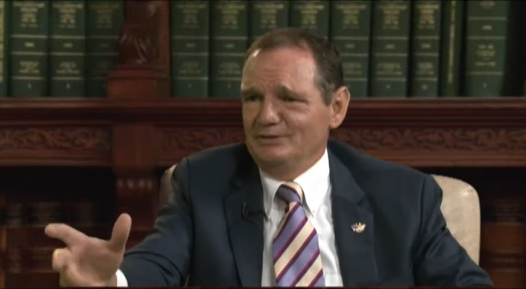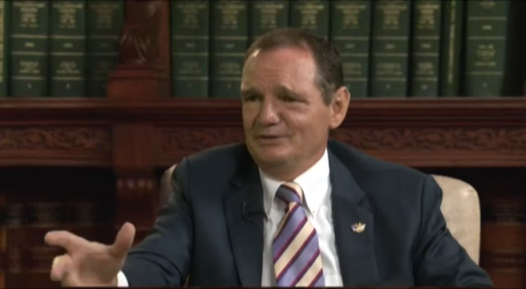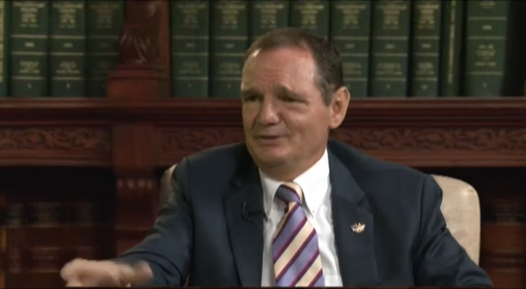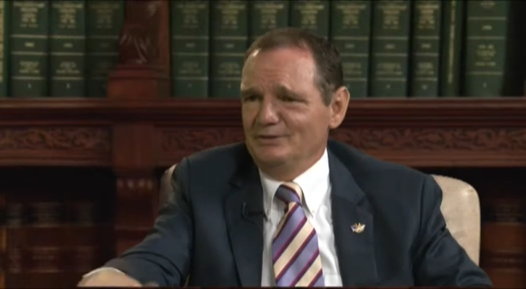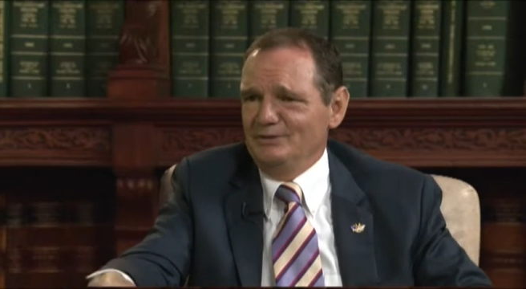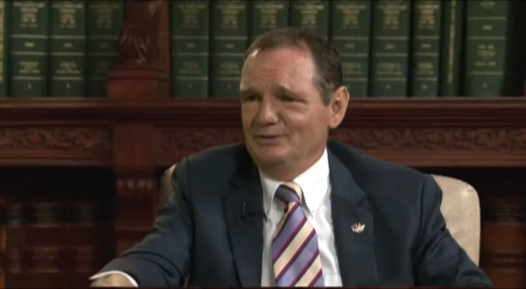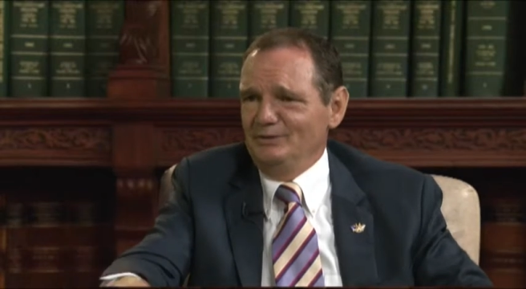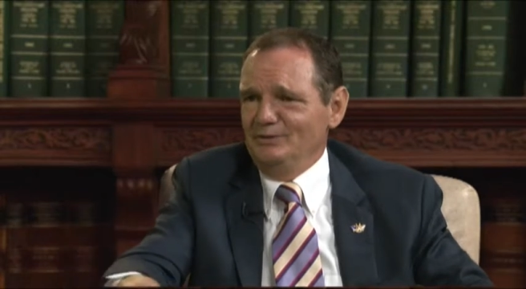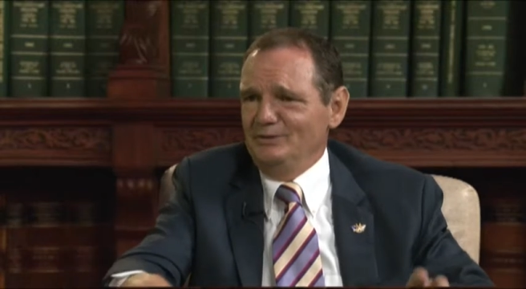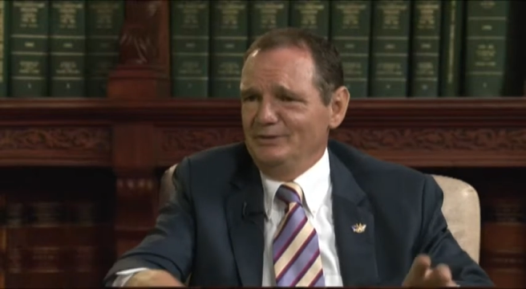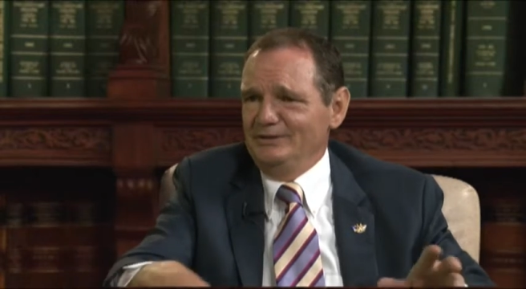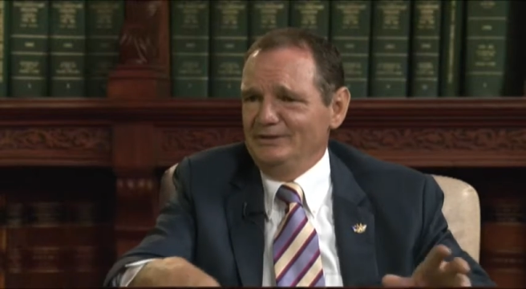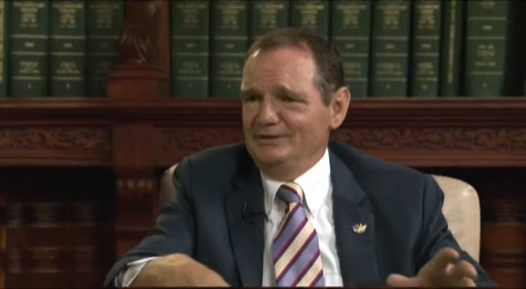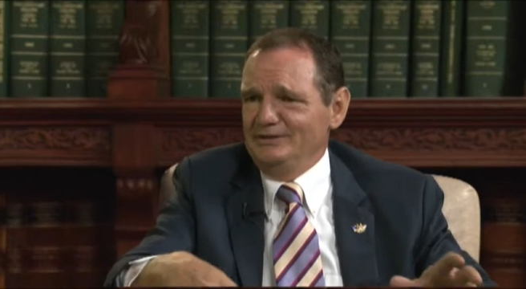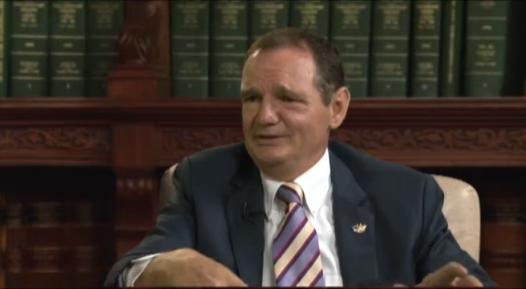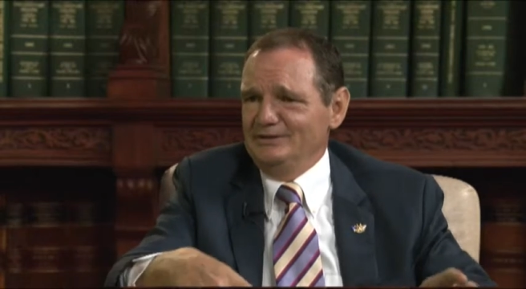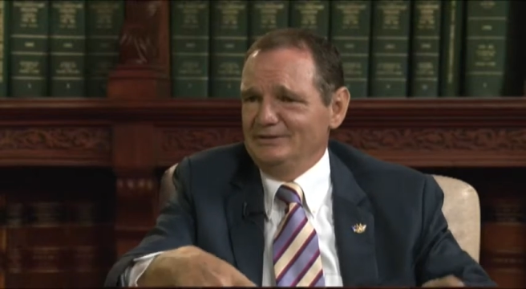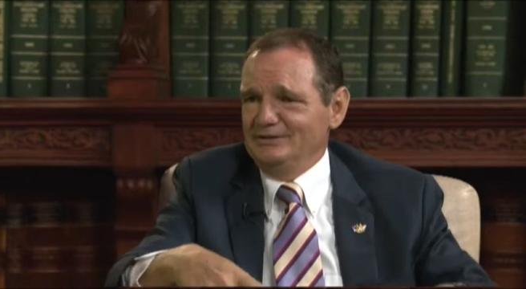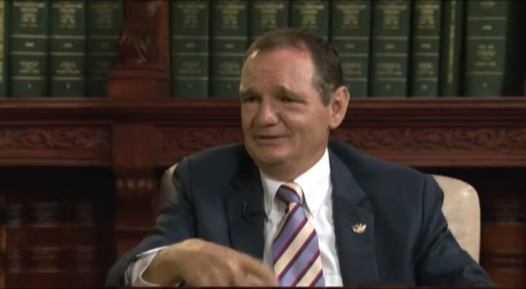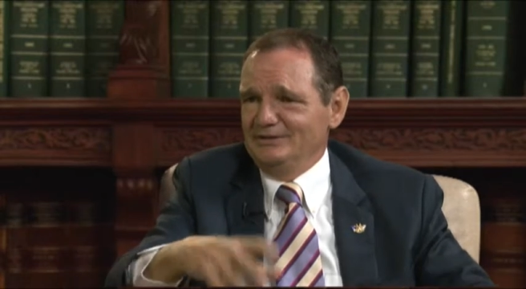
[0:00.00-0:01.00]
and
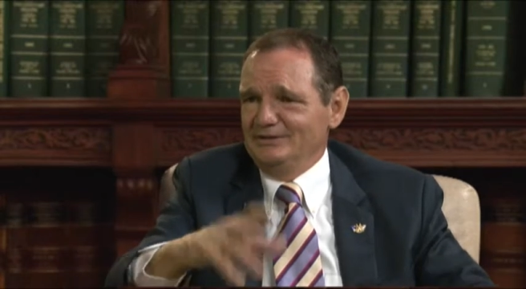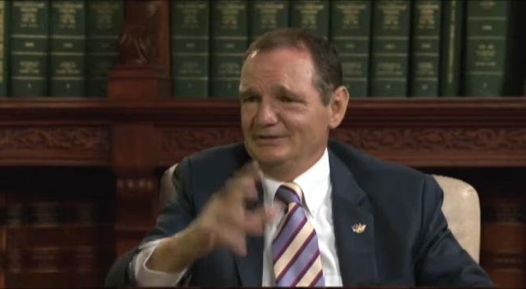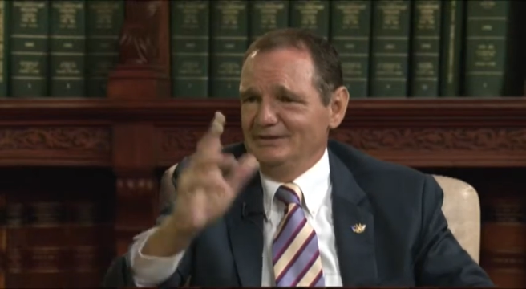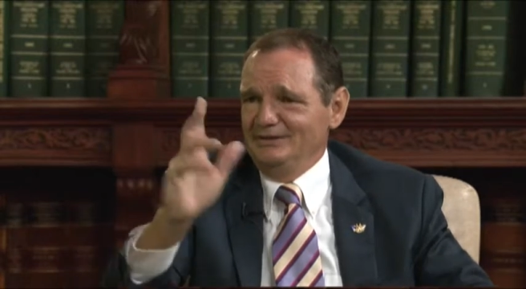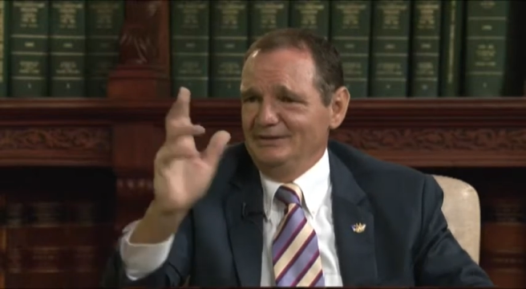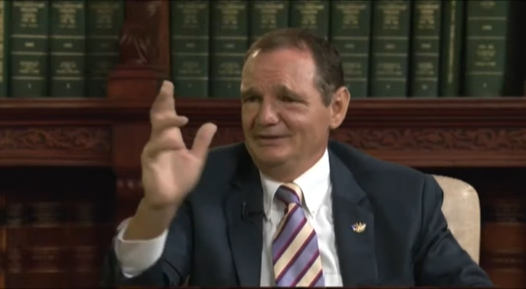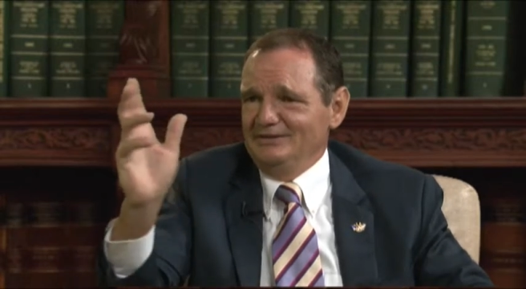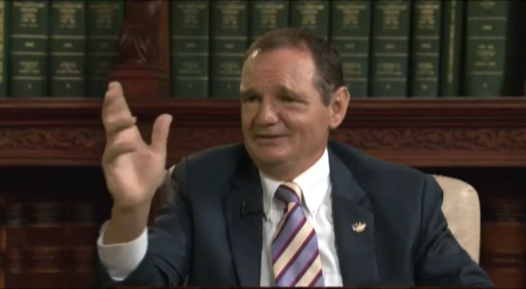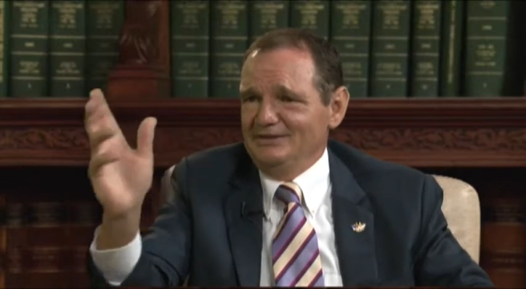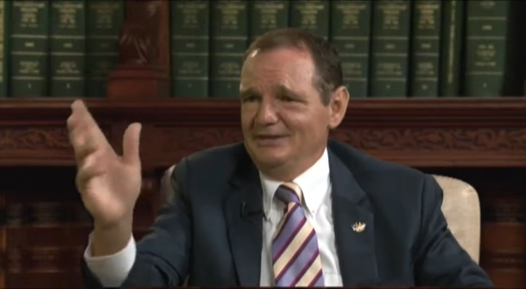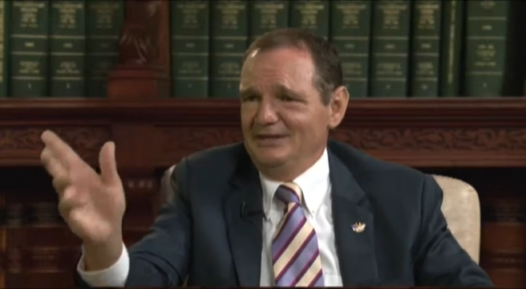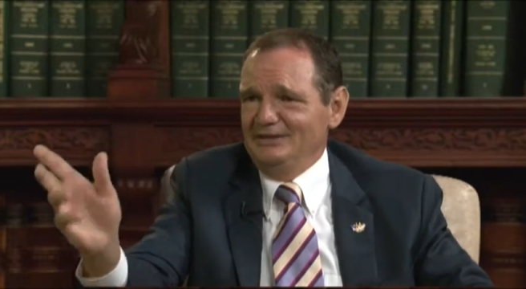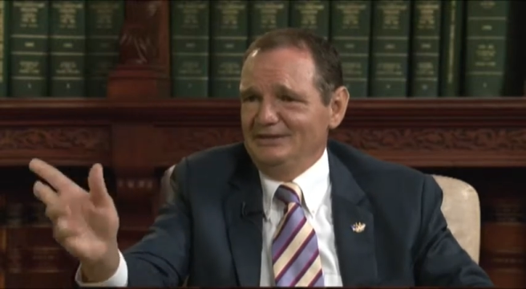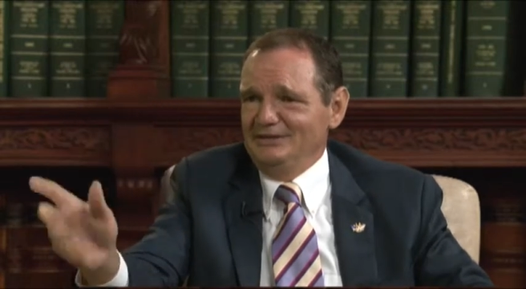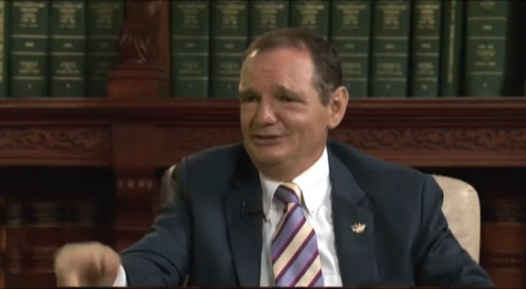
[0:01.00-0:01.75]
lawyers and saying,